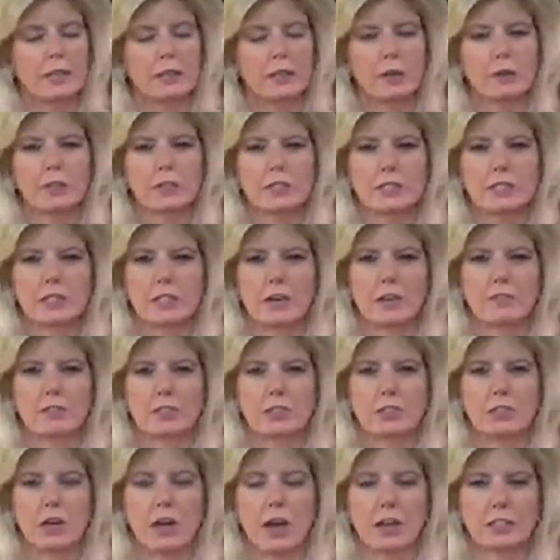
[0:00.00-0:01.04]
They know this stuff
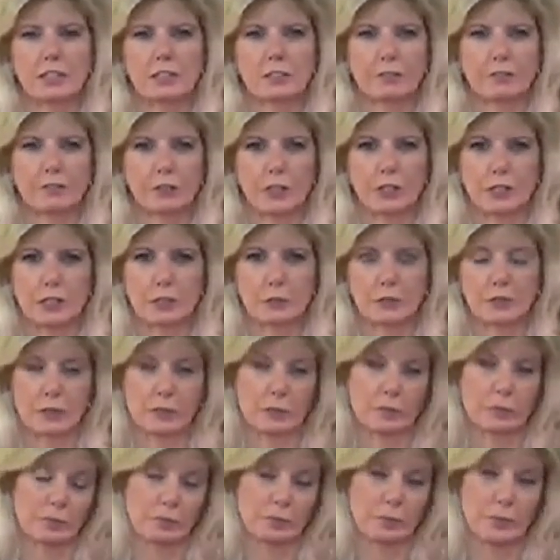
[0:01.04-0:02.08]
is toxic for us,
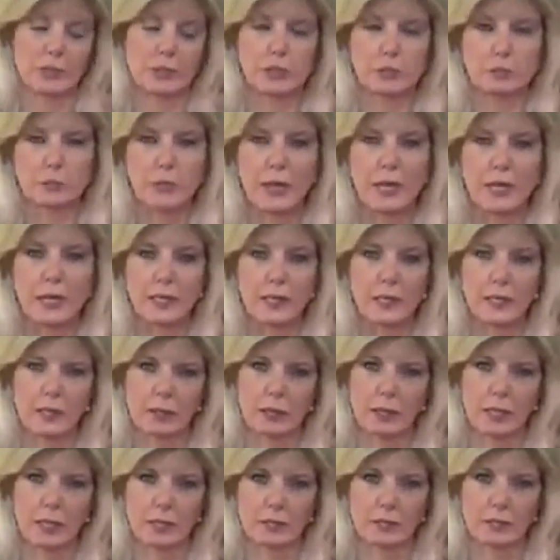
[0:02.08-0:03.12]
but there's money
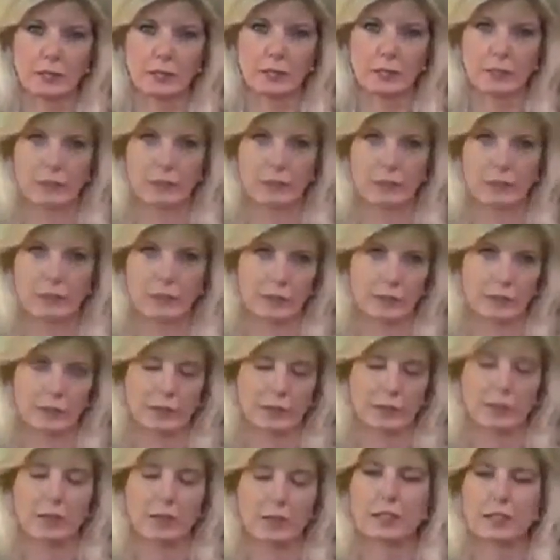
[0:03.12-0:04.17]

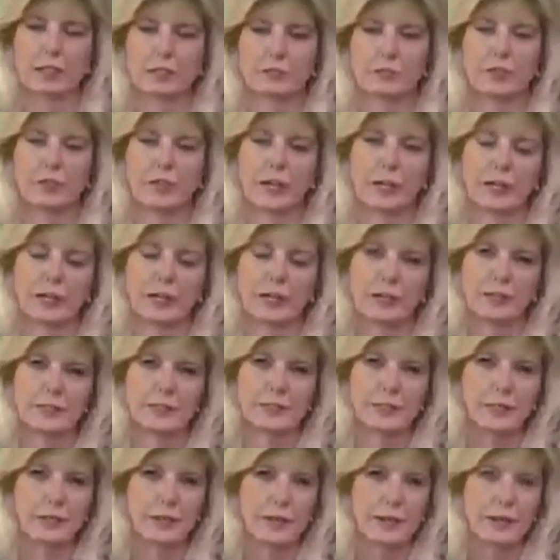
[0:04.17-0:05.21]
in toxifying us.
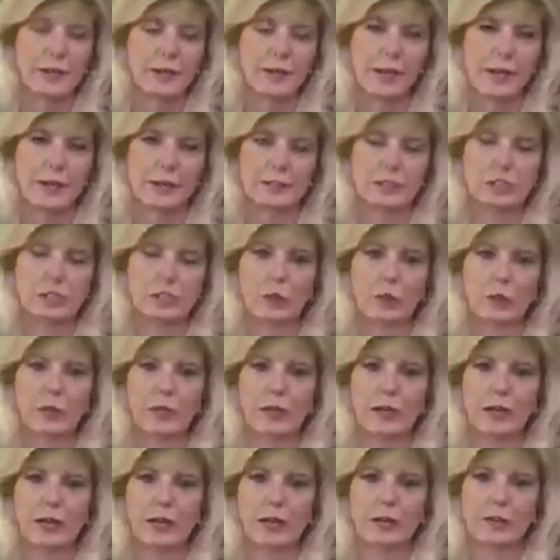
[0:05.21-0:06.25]
And so
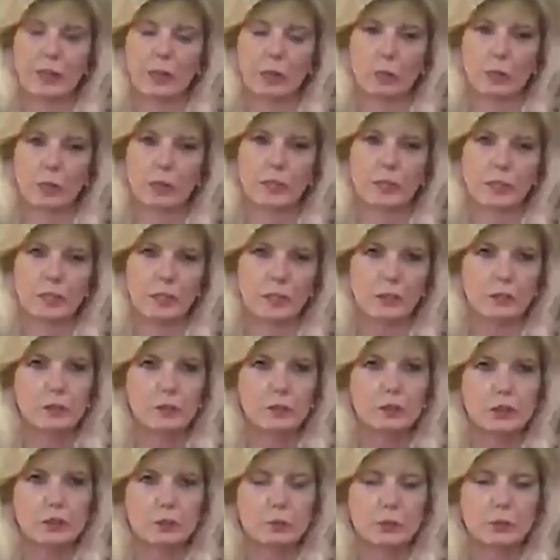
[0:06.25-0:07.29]
they work in
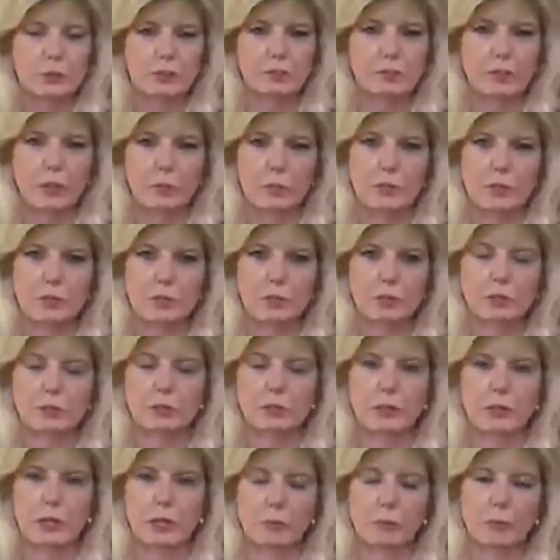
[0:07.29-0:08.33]
collusion with the pharmaceutical
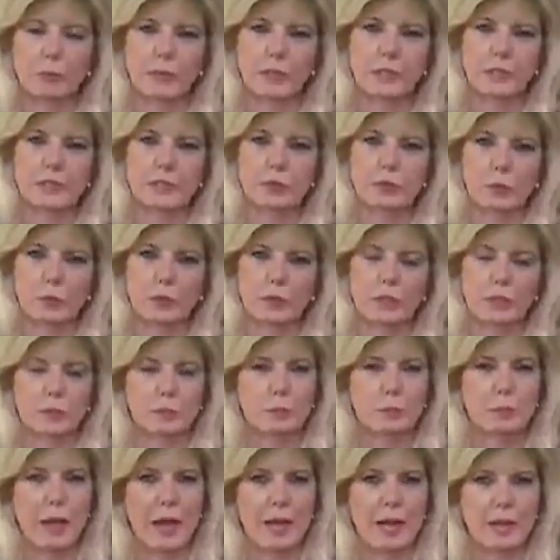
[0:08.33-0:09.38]
companies with these
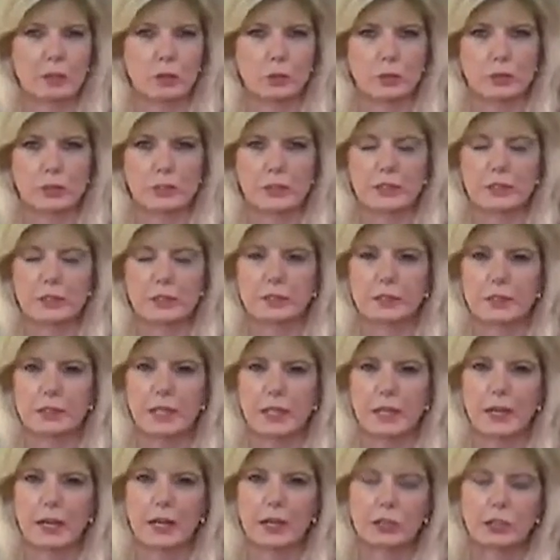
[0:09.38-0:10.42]
backdoor deals,
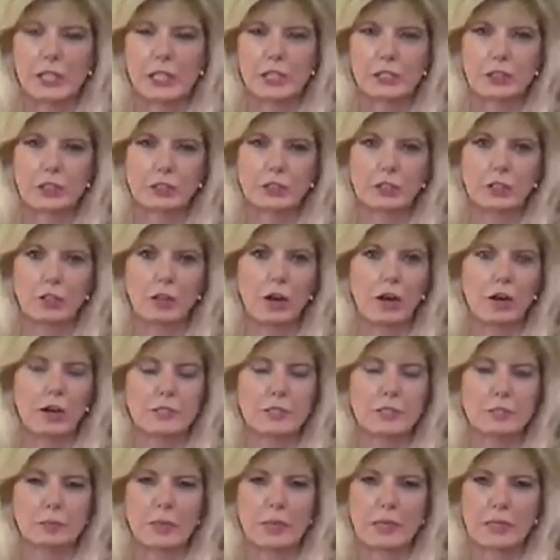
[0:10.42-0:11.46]
changing the
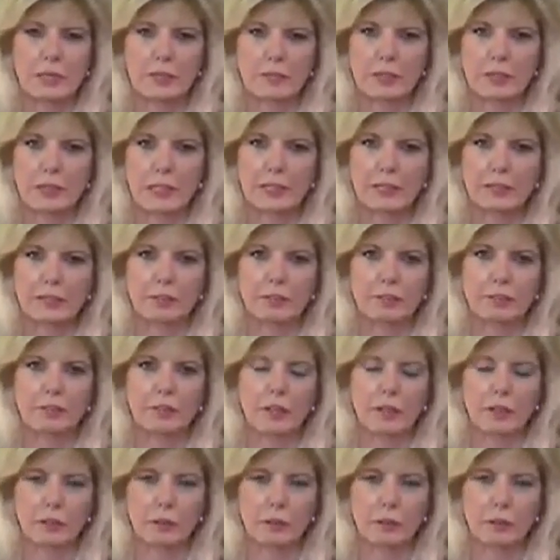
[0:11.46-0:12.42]
laws and making everything